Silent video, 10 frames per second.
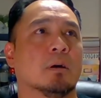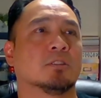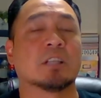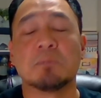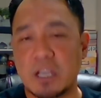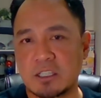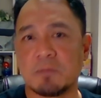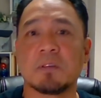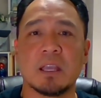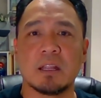subjects
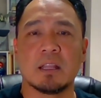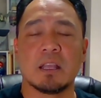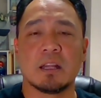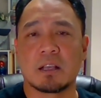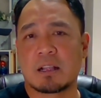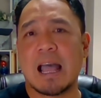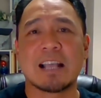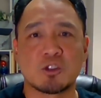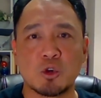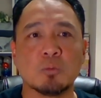in a
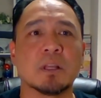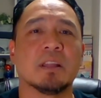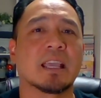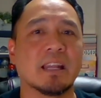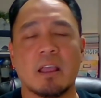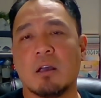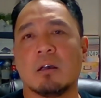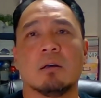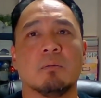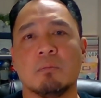classroom that they can
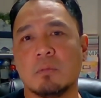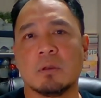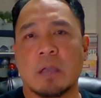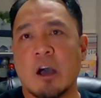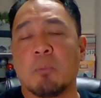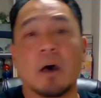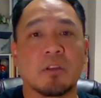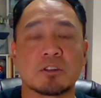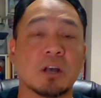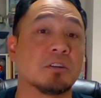help
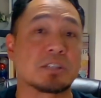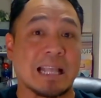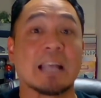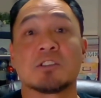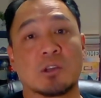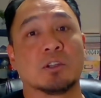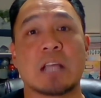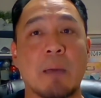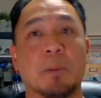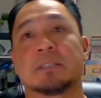others understand certain
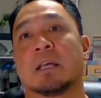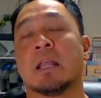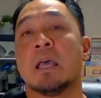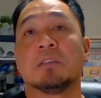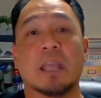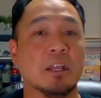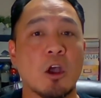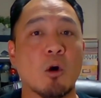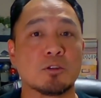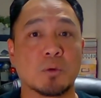topics that they
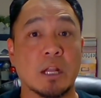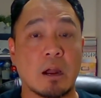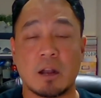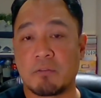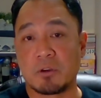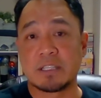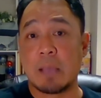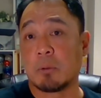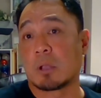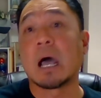know is really hard. Like, for
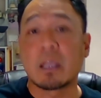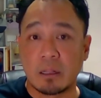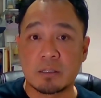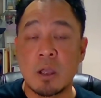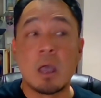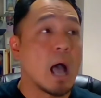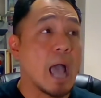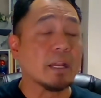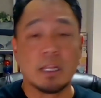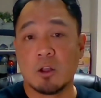example, calculus.
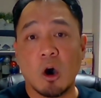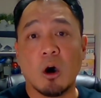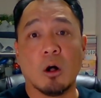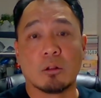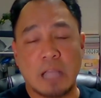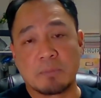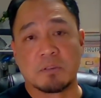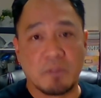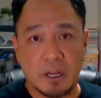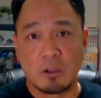I need all types
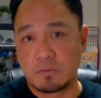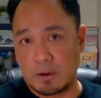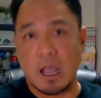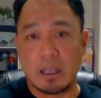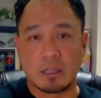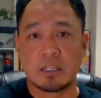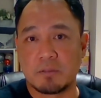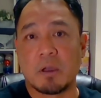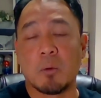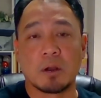of videos for calculus
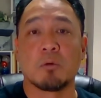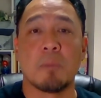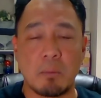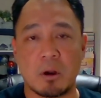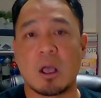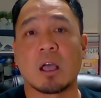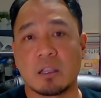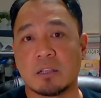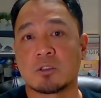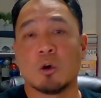if I want to remember a
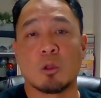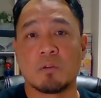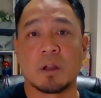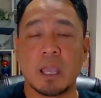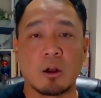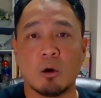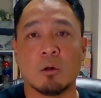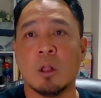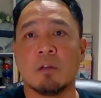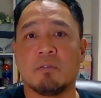calculus all over again,
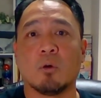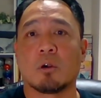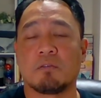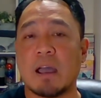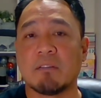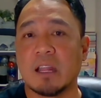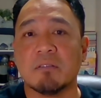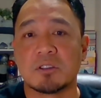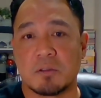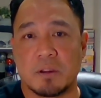all 4 or 5
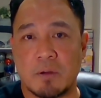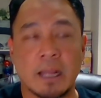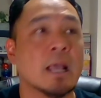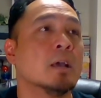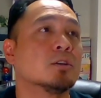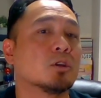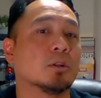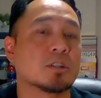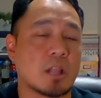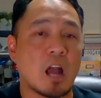levels of it, right? So
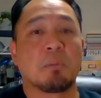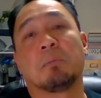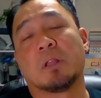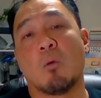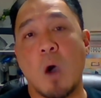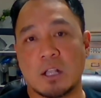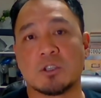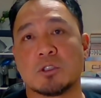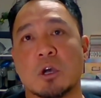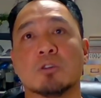there's a lot of people that
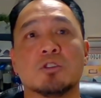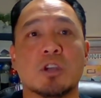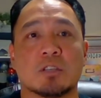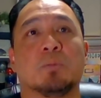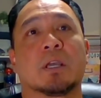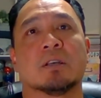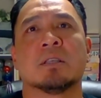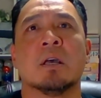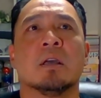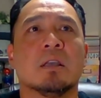watches those just
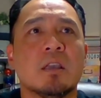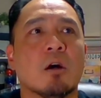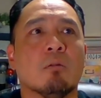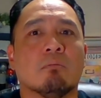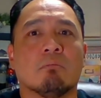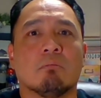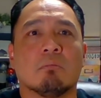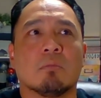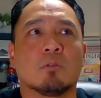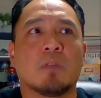because
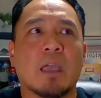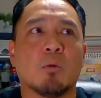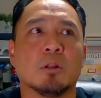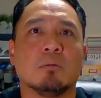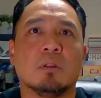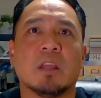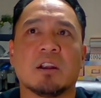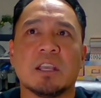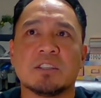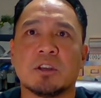
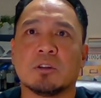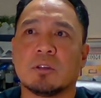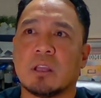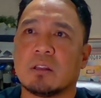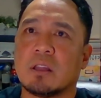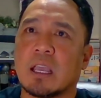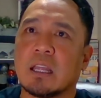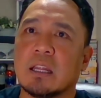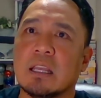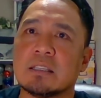they're easier, they
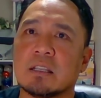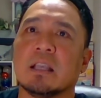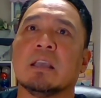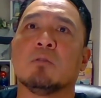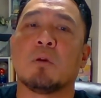can easily